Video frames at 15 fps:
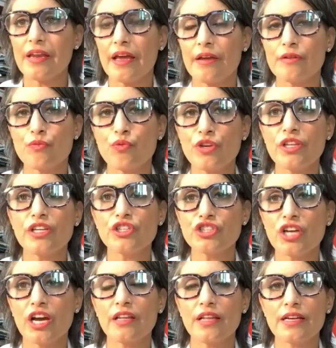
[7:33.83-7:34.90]
And really
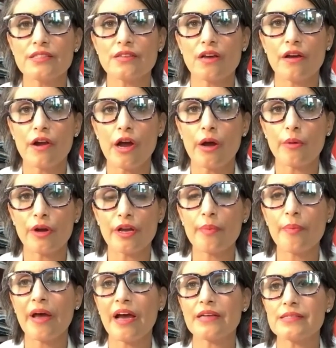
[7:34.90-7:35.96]
shine lights on our
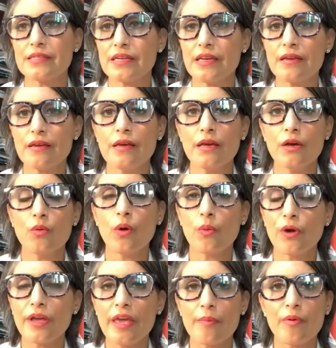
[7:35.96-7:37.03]
capacity, what
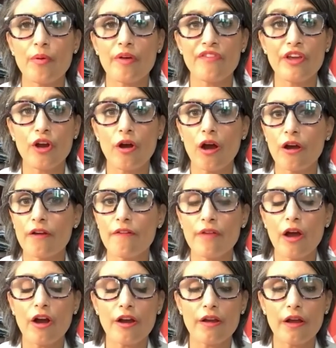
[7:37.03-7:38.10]
we're capable of here, our,
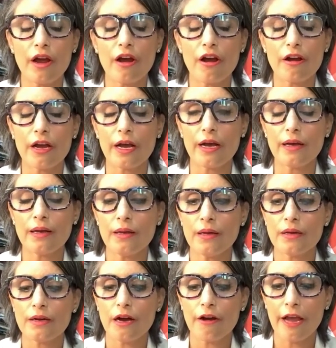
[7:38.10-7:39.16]
our, our uh,
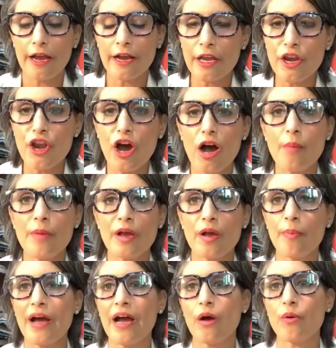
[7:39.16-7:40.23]
our economic
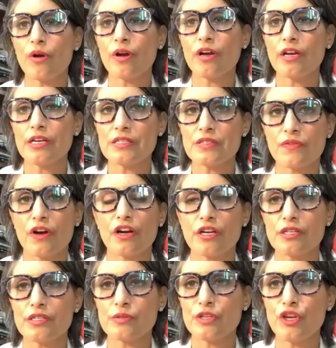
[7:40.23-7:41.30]
power as far
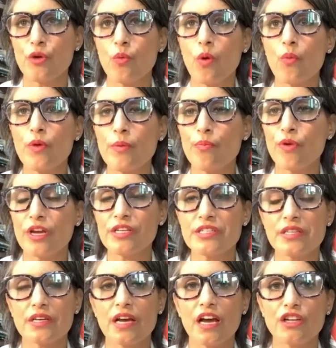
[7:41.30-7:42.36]
as you know what we bring to
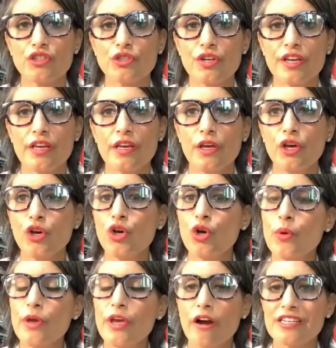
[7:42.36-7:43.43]
the country who
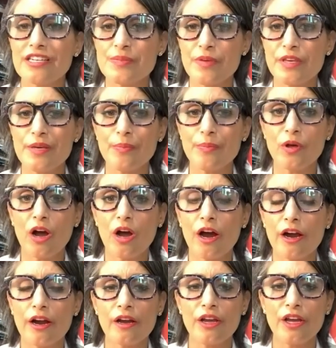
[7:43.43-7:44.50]
we are as people
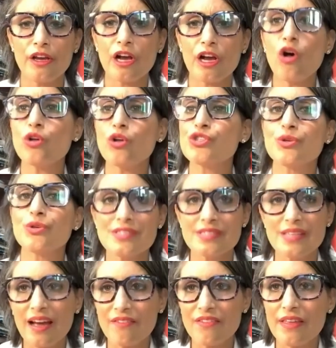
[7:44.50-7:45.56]
our cultural
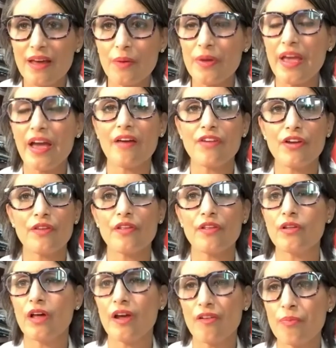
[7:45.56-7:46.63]
savvy that we have here that a
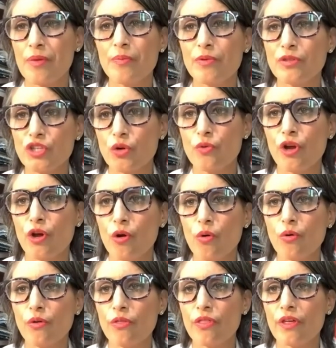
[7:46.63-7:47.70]
lot of people don't
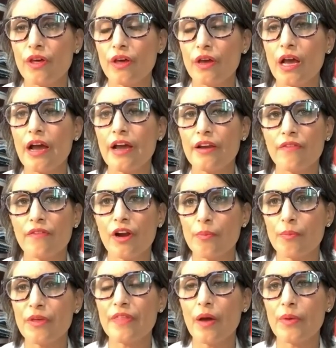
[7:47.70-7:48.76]
know the kind of
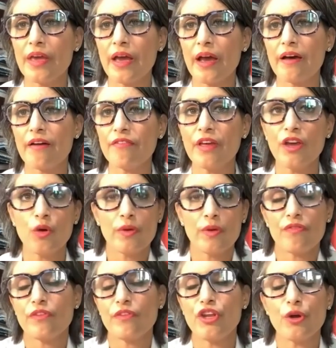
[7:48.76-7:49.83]
heartbeat that we have we
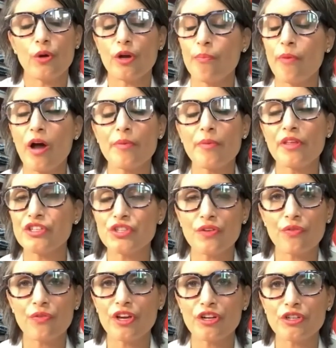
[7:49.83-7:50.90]
have you know a population
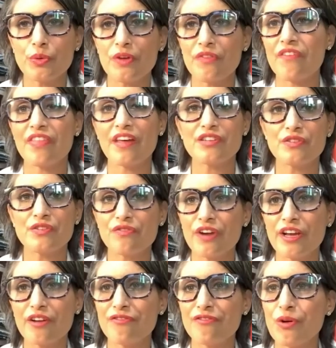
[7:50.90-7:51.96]
of 325000
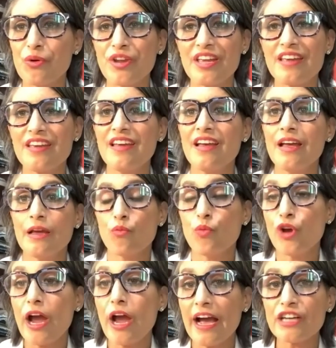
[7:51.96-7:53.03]
francophony
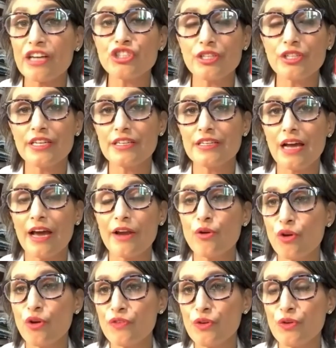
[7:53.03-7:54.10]
we're actually i don't
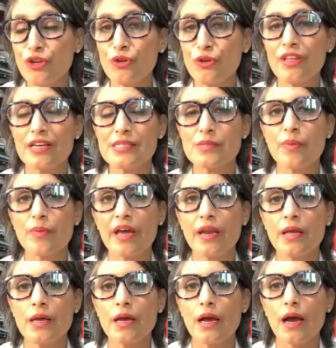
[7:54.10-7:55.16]
know if you knew this but
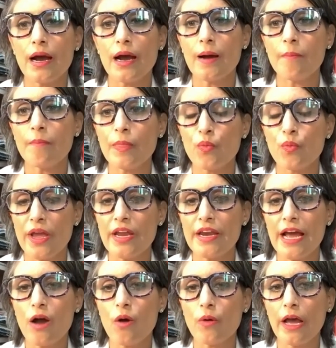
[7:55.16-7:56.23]
um, right
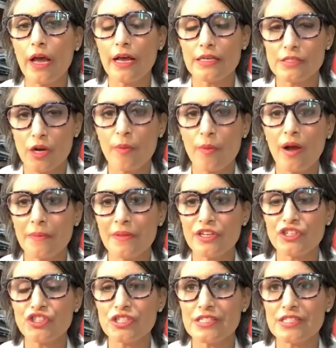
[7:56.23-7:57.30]
now as our
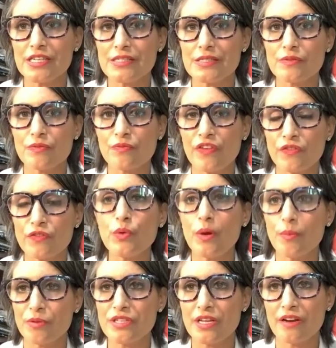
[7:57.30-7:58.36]
population sits
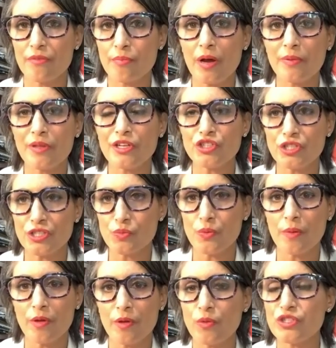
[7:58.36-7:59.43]
51% of the population is
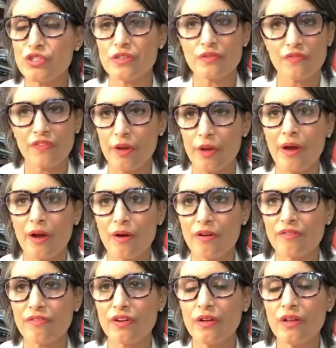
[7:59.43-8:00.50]
women which is very
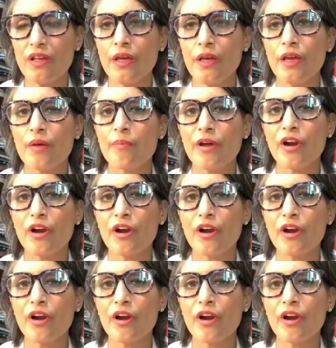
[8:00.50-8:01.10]
powerful but